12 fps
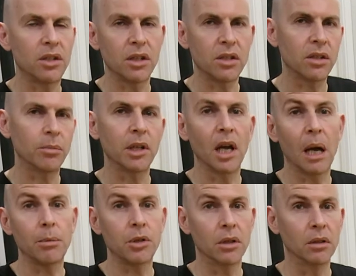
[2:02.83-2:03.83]
just something
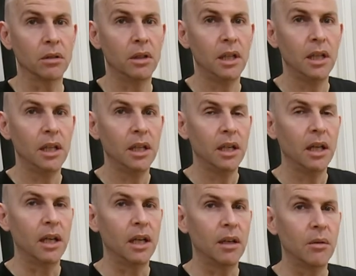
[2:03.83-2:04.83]
optional.
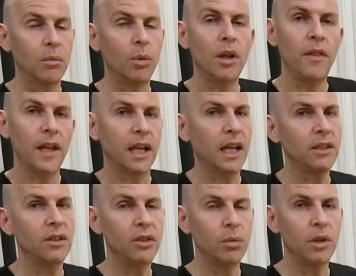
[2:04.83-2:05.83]
One thing I like
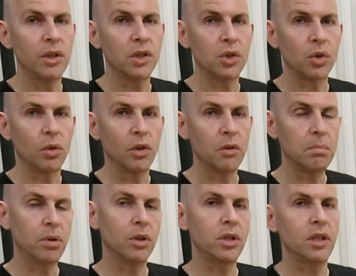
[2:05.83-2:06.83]
to do with this drill is
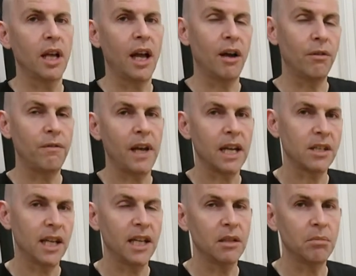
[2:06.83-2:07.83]
push how
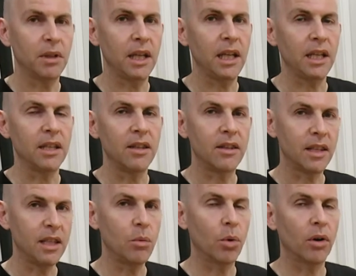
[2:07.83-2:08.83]
fast I can play it and
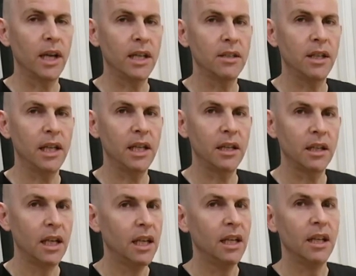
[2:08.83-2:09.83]
see where I can take
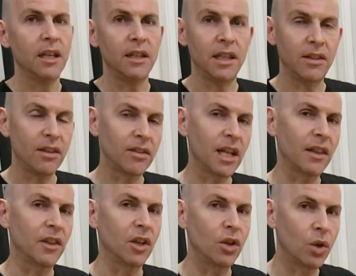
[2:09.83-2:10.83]
it. This is
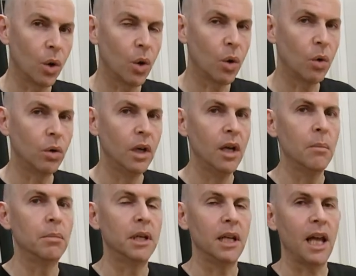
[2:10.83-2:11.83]
not the goal,
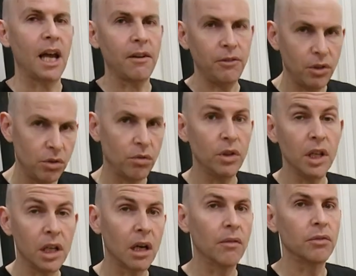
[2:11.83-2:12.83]
but after you're really
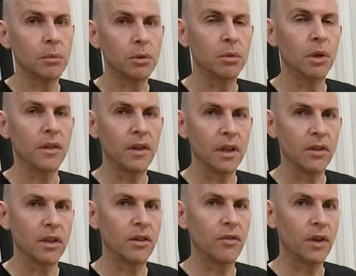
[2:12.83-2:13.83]
comfortable with
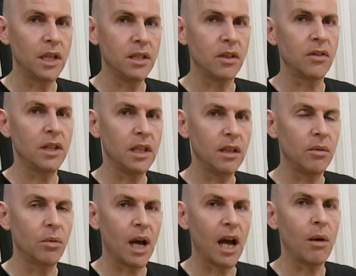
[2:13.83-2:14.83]
this, it's fun to
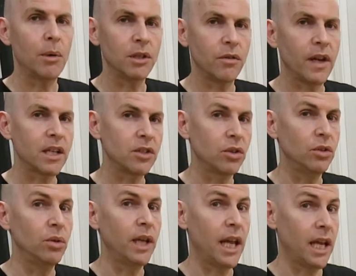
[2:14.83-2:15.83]
see how much faster
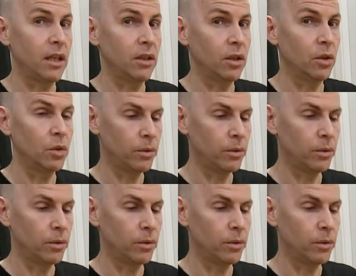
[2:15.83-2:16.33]
you can go.